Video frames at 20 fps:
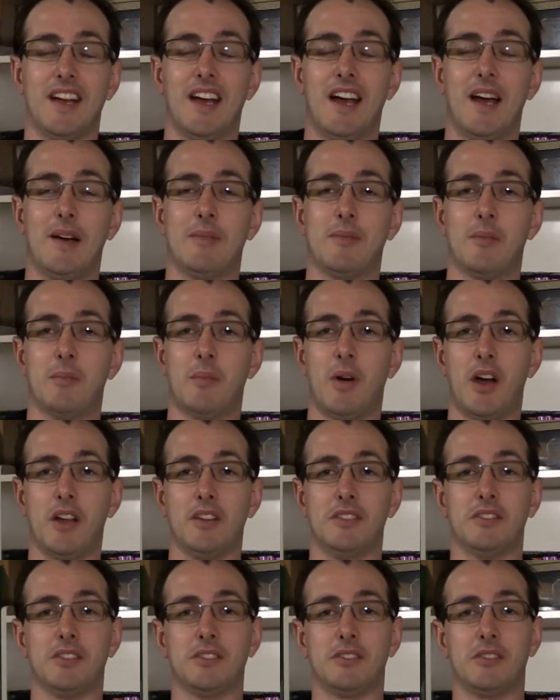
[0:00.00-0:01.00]
Um,
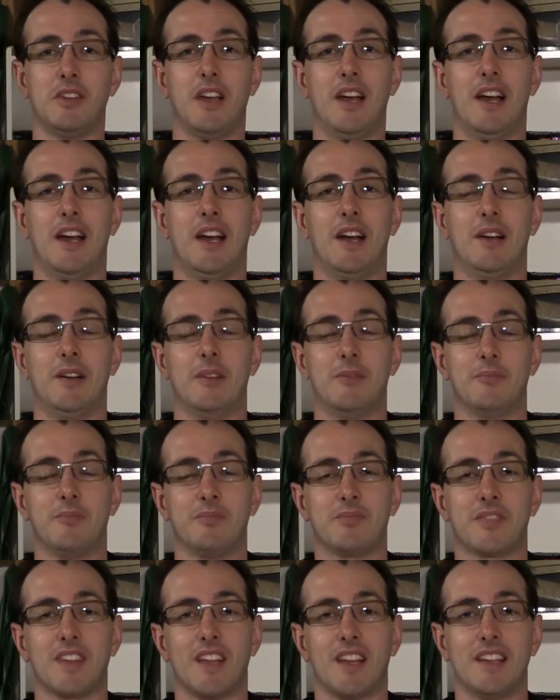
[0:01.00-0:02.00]
mine's
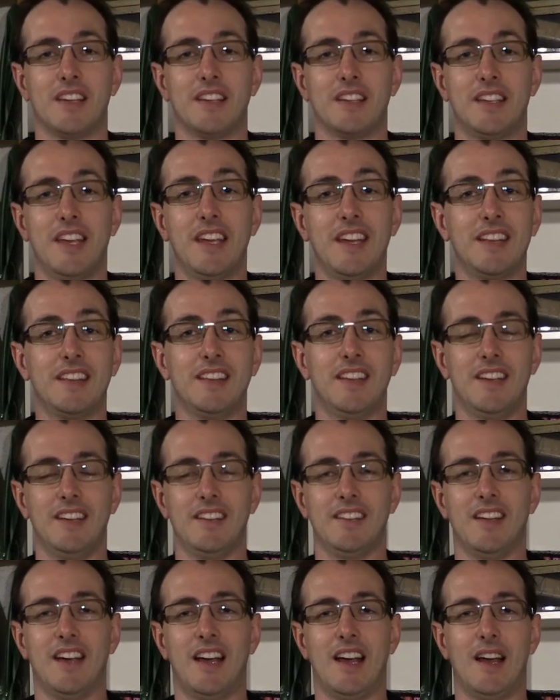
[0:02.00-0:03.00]
um, getting
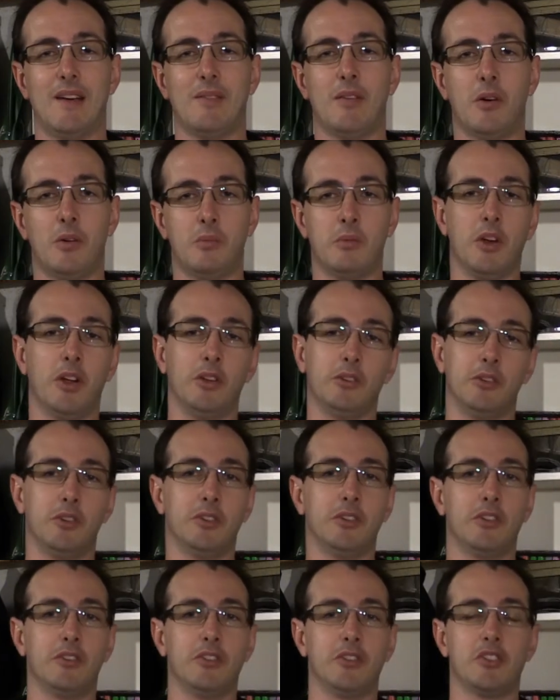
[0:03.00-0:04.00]
there. Um, I'll, what I'll do
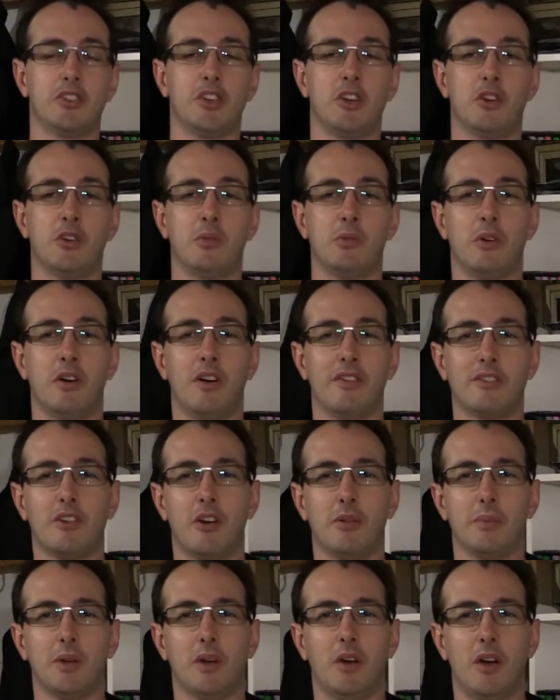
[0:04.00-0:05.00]
is I'll just show you what I've
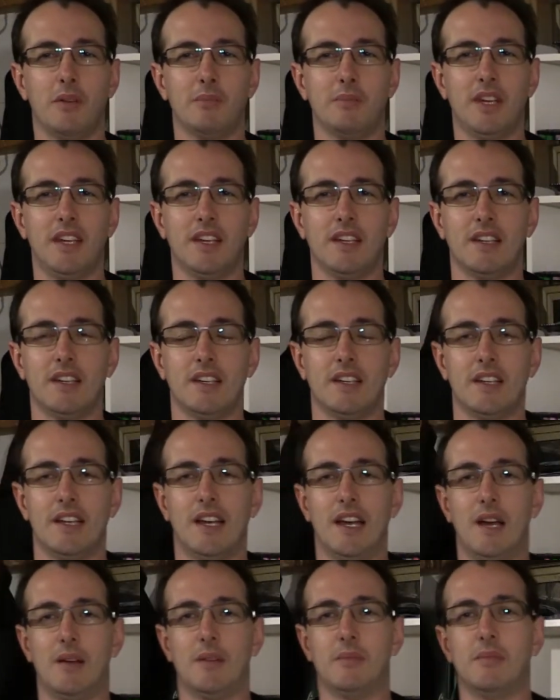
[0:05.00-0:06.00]
got behind me.
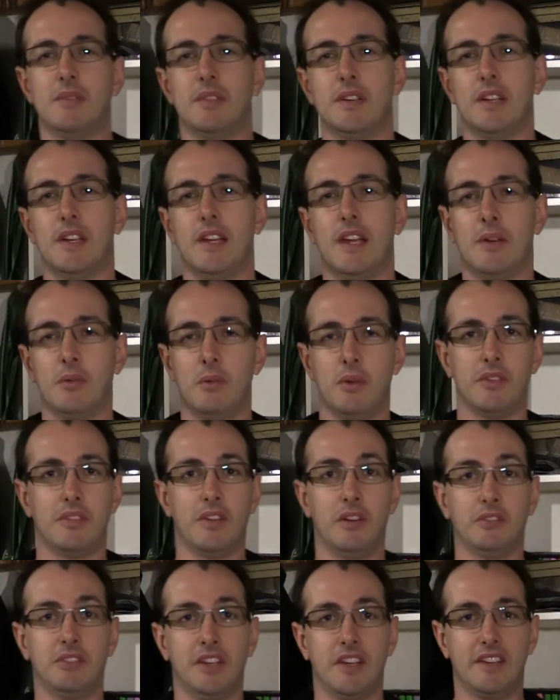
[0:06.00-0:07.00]
Um,
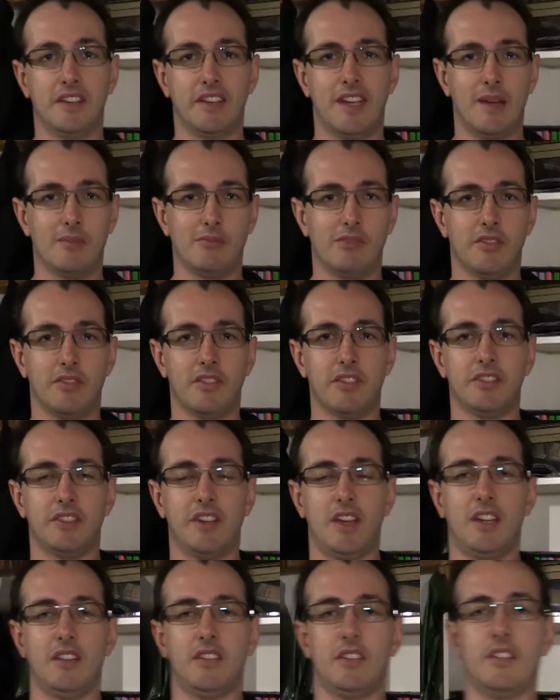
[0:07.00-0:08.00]
with I'll take the camera off the
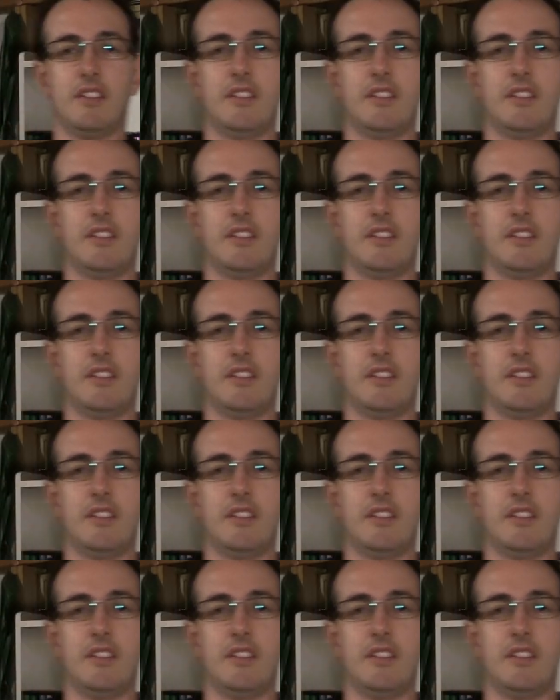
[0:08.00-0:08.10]
stand.